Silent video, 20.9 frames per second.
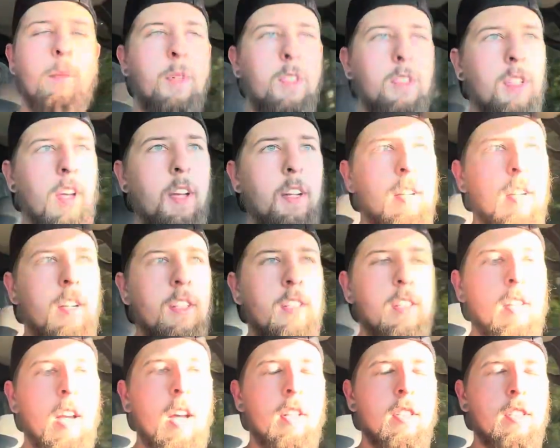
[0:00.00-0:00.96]
excited to see
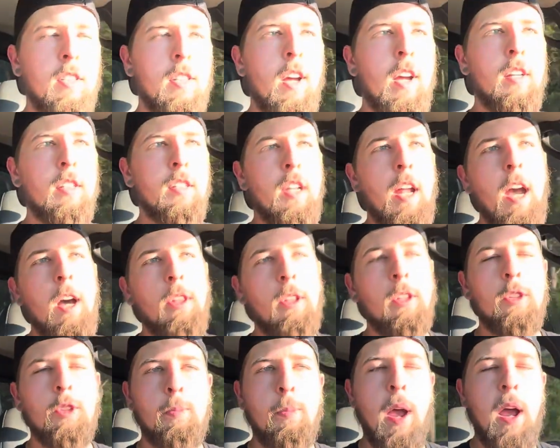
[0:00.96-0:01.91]
how this does. Now,
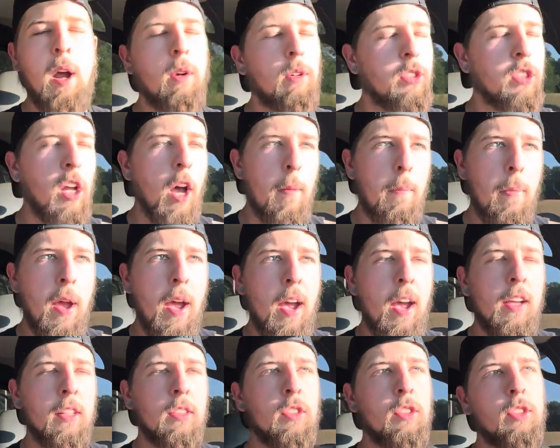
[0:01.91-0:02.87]
those power stop
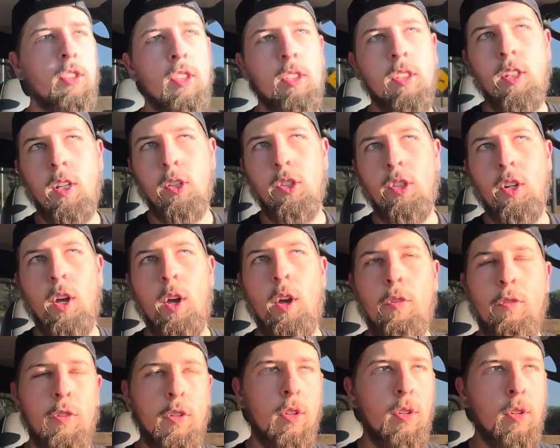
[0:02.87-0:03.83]
pads, just to let you know, if
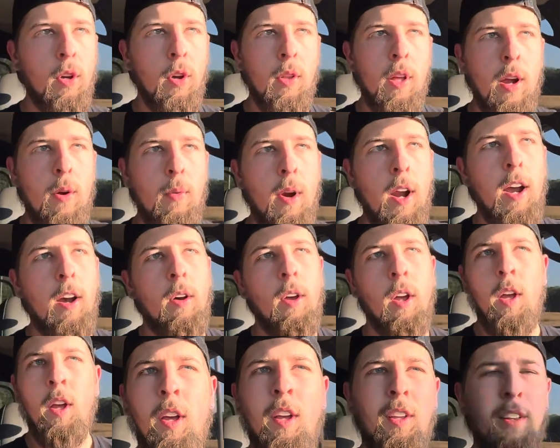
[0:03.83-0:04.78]
you do go that route,
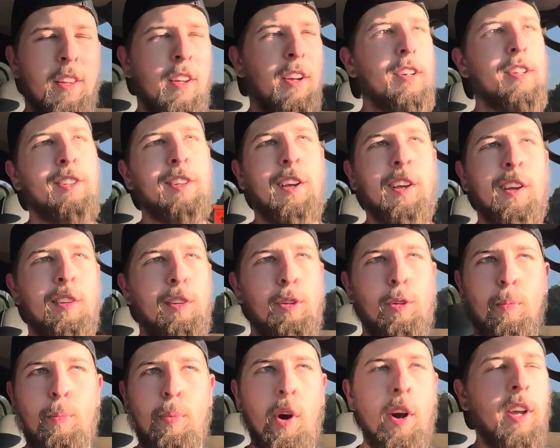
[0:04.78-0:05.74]
there's like a little
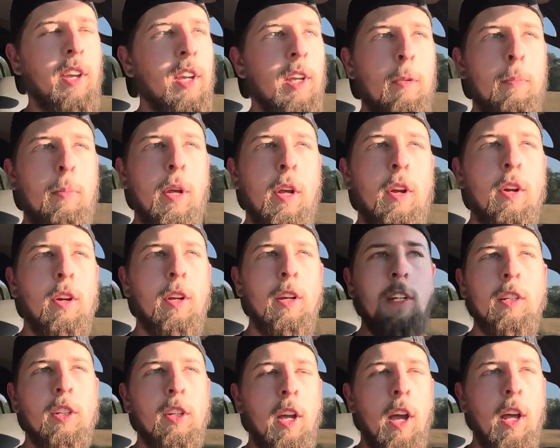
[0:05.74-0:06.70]
break-in period.
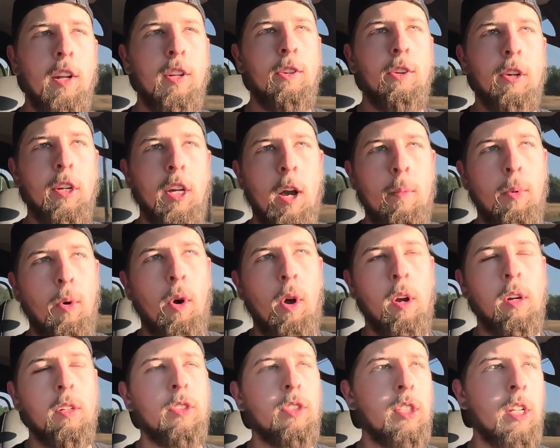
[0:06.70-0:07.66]
You got to do a couple
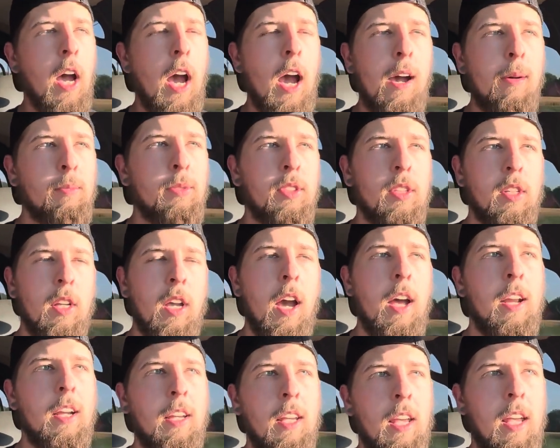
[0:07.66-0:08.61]
hard stops to
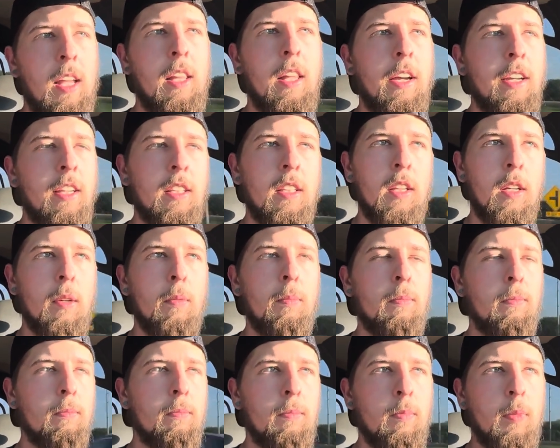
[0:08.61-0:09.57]
kind of get like the
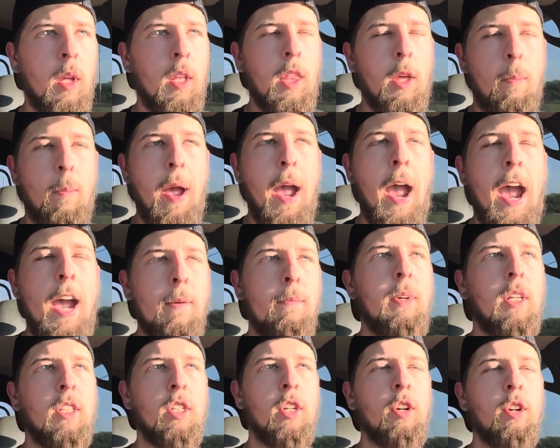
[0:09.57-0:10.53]
pad
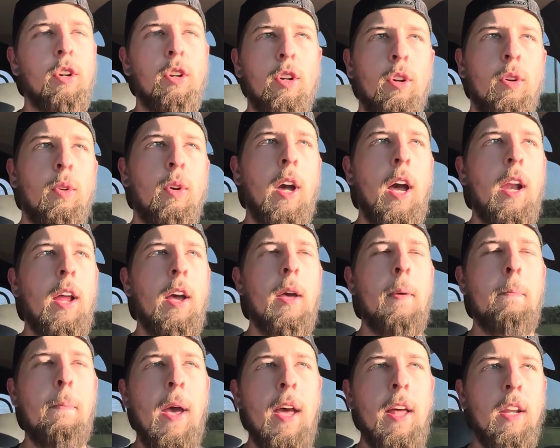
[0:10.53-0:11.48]
material kind of
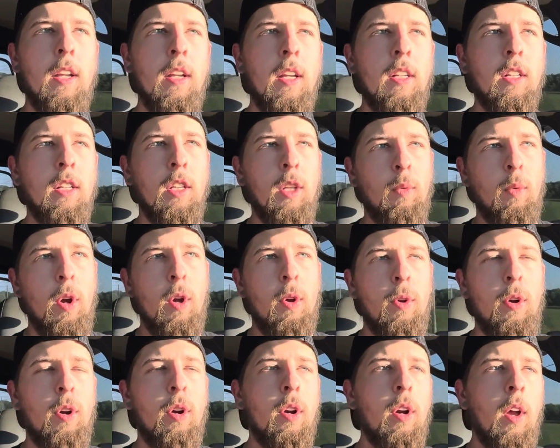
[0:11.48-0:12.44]
embedded into the
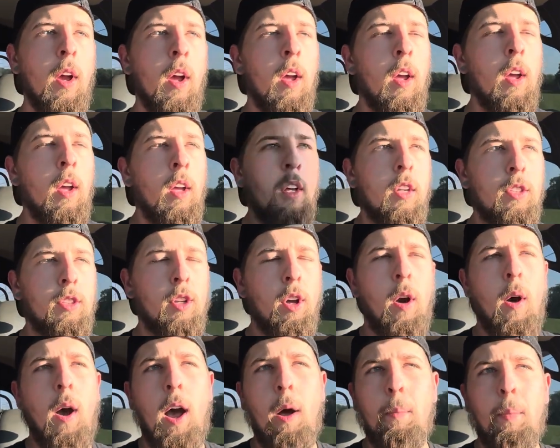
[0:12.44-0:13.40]
rotor. So
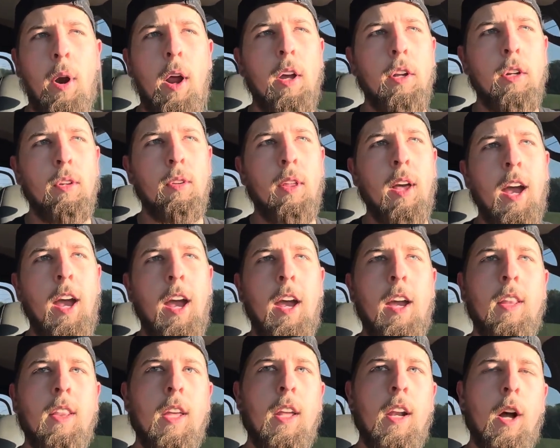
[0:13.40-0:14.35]
I'll probably do that,
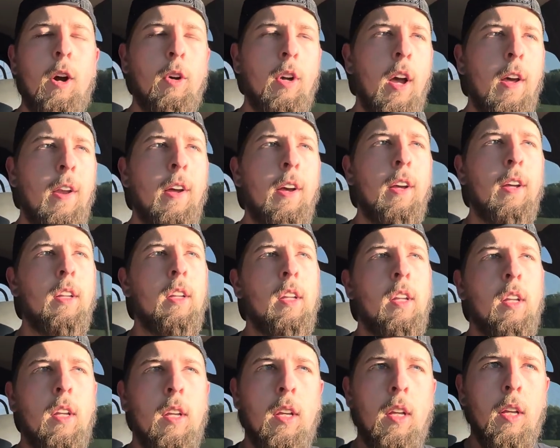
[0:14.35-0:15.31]
and then I'll kind of
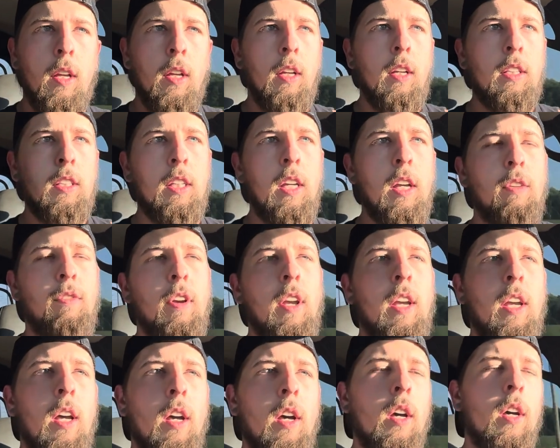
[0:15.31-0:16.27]
give a